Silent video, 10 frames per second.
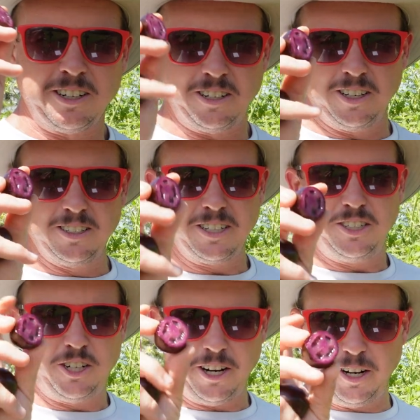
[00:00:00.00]
Does a
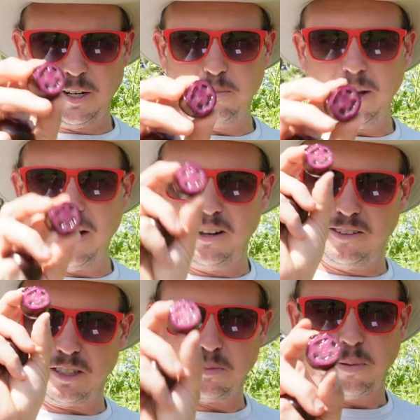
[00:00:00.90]
cherry tomato
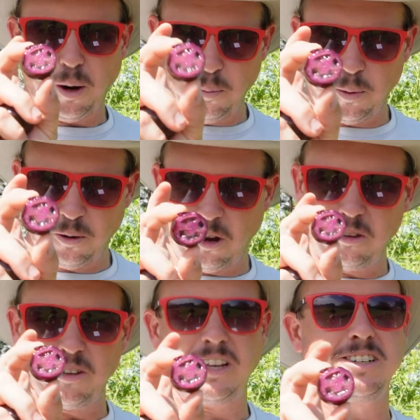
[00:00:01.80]
that's purple
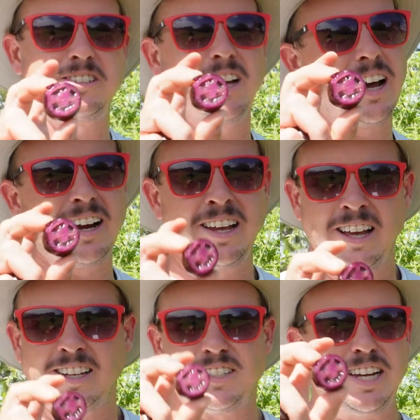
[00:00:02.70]
on the inside
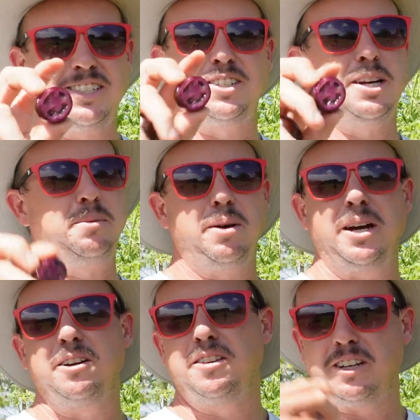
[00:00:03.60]
taste any
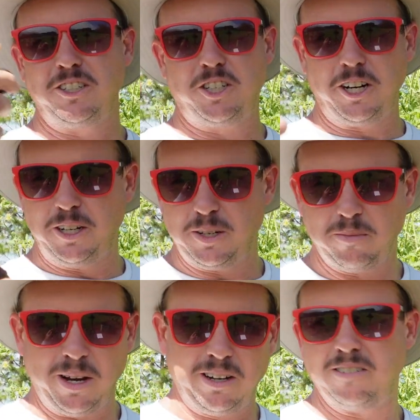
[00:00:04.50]
better than a cherry
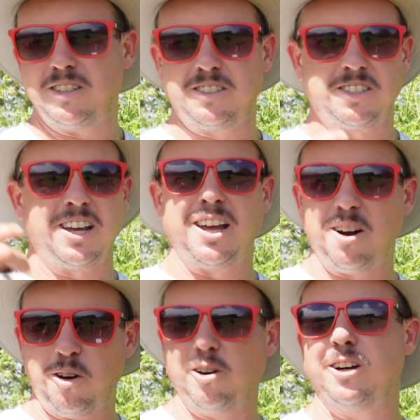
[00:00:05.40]
tomato that's say
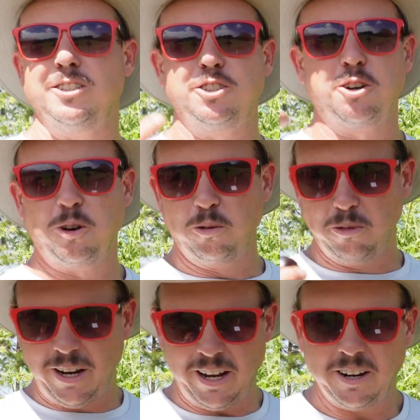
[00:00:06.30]
orange or
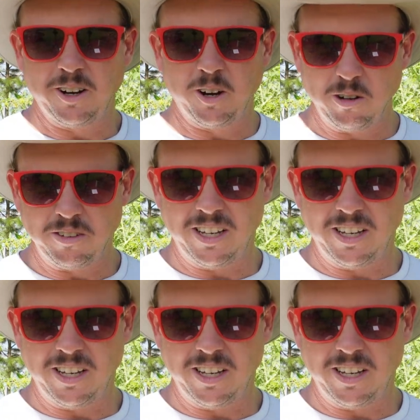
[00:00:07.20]
red on the